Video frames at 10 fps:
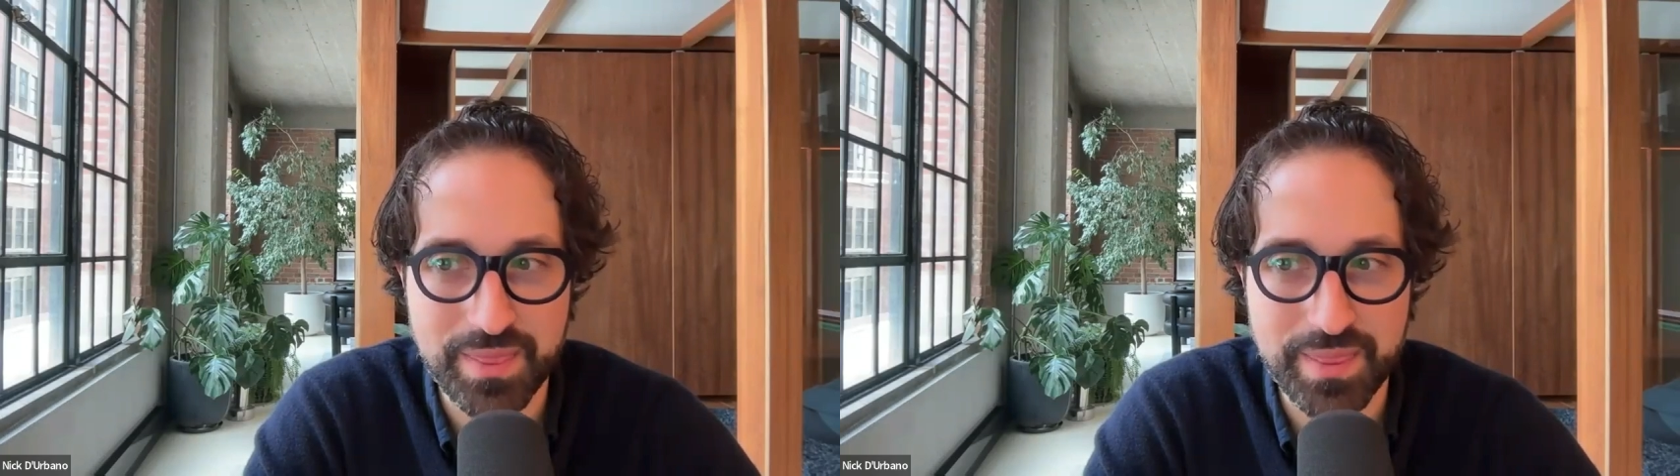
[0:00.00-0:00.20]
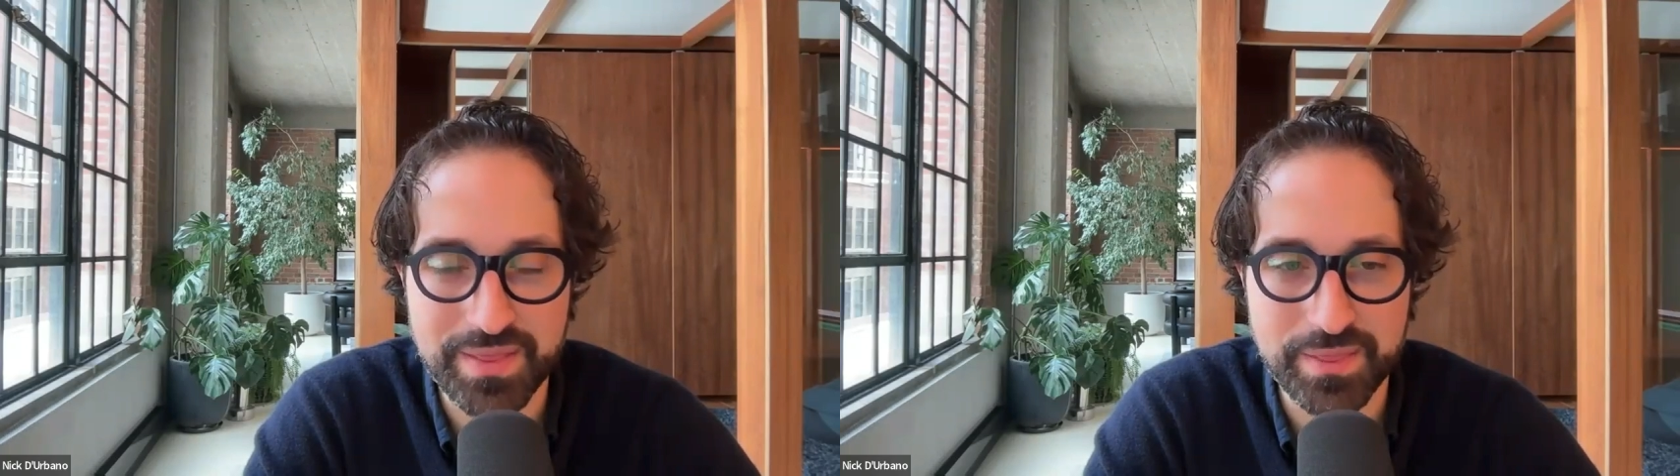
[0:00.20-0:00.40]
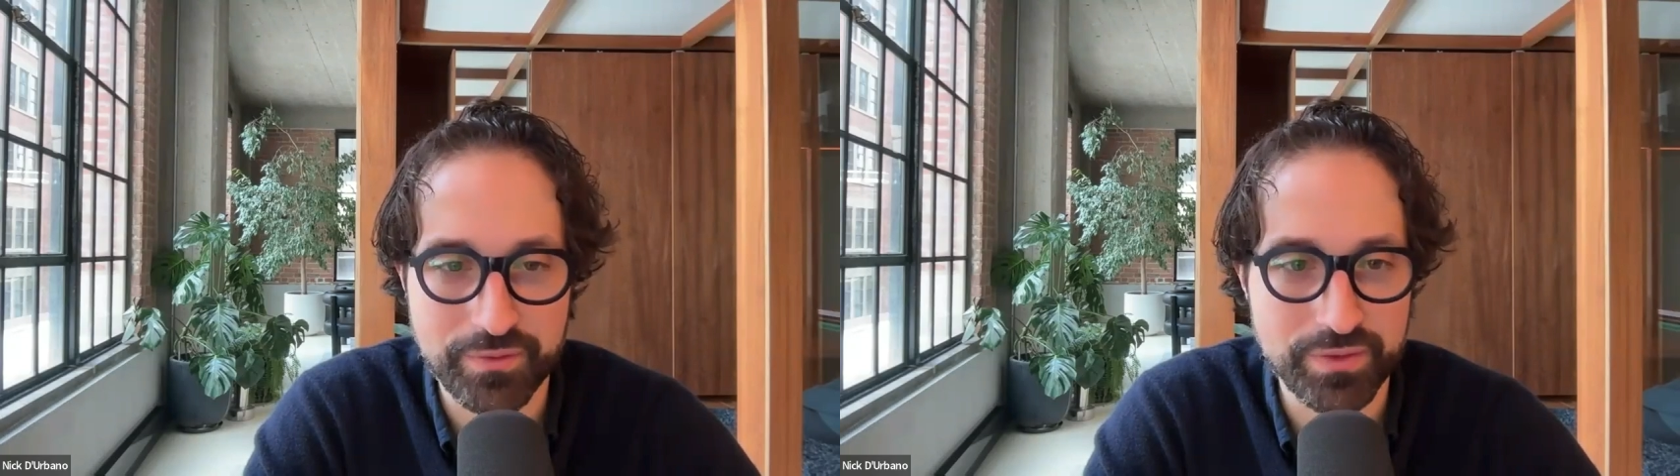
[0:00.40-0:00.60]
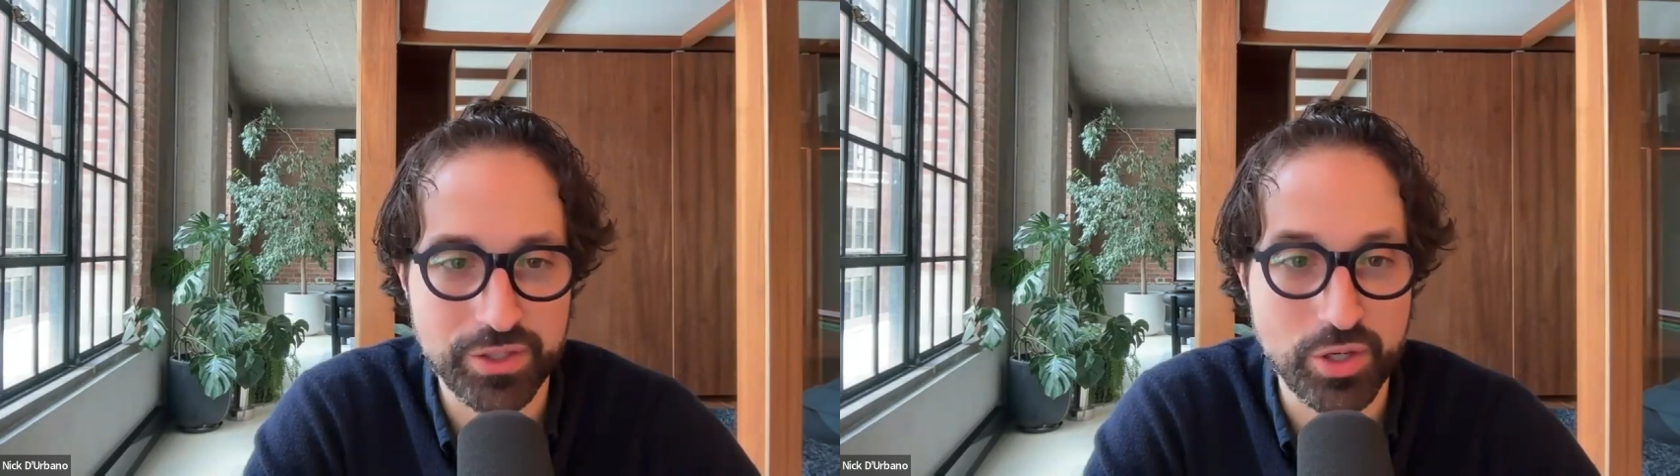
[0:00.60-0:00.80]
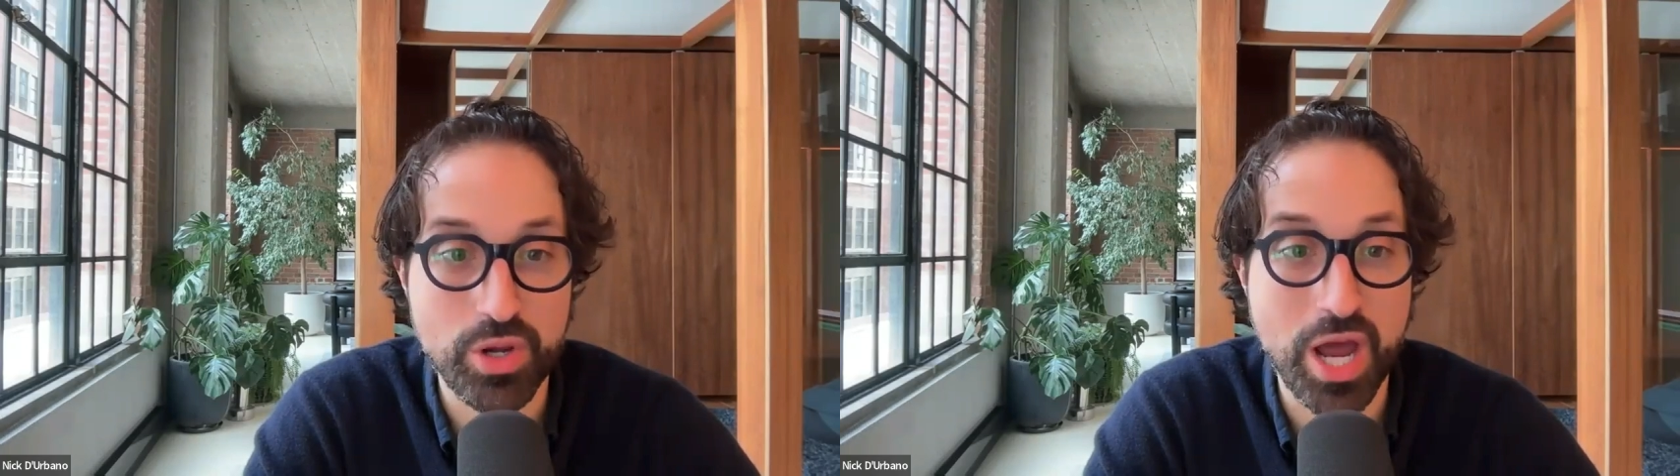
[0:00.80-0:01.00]
and then
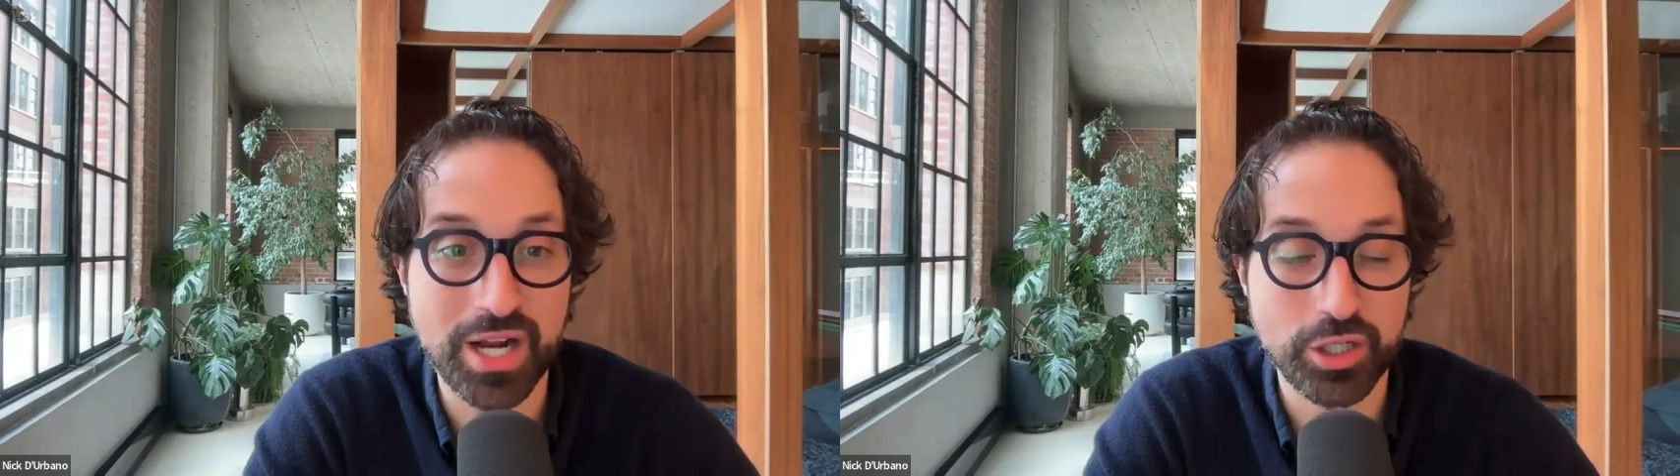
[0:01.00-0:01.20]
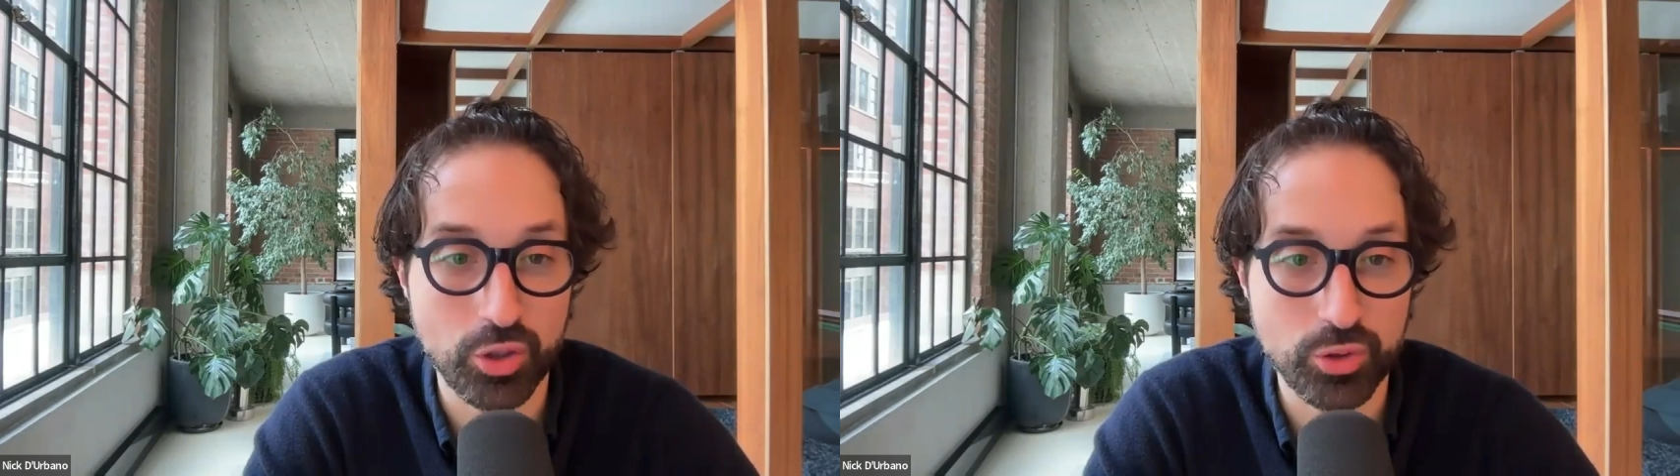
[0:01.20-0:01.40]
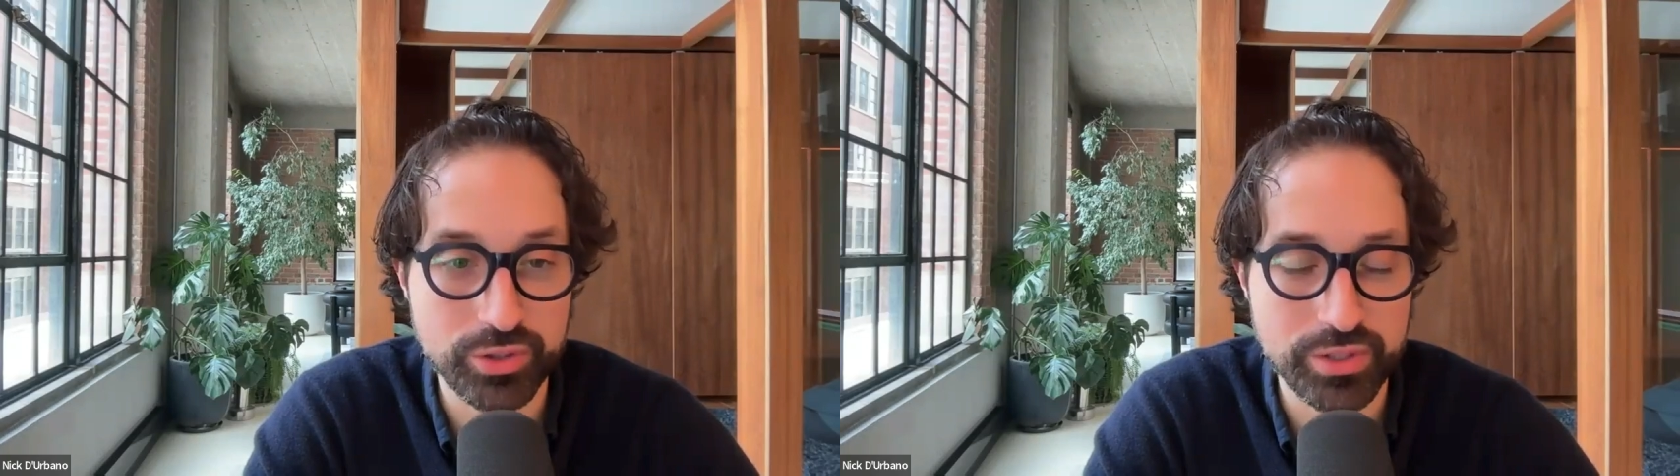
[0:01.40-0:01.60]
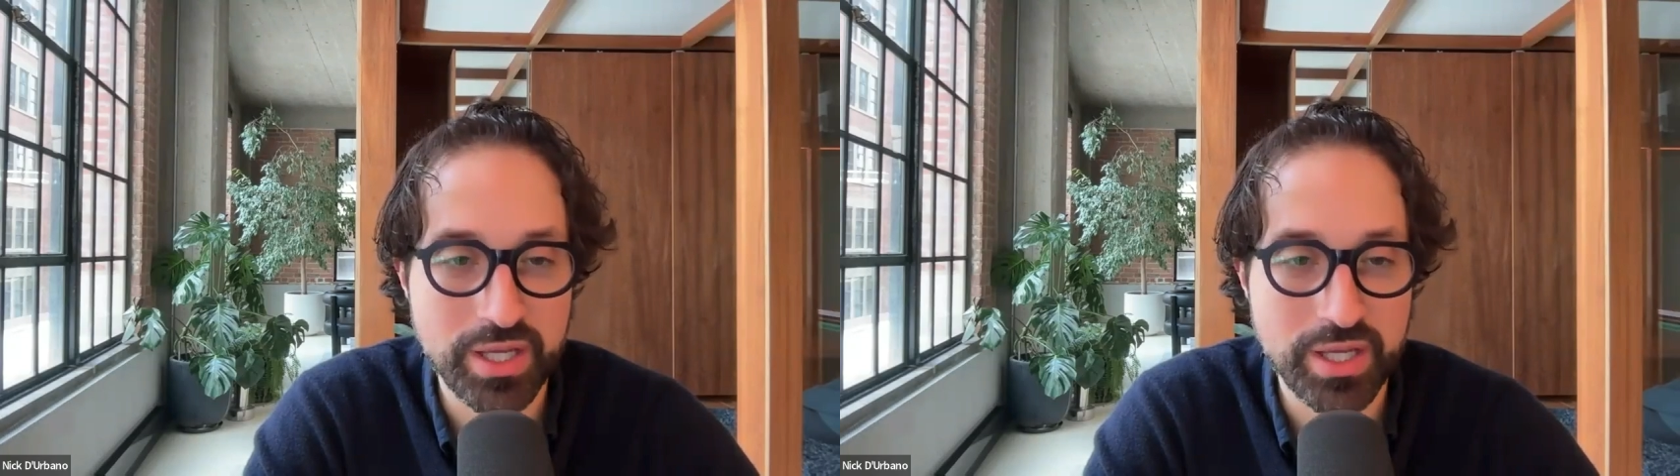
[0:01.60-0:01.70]
not go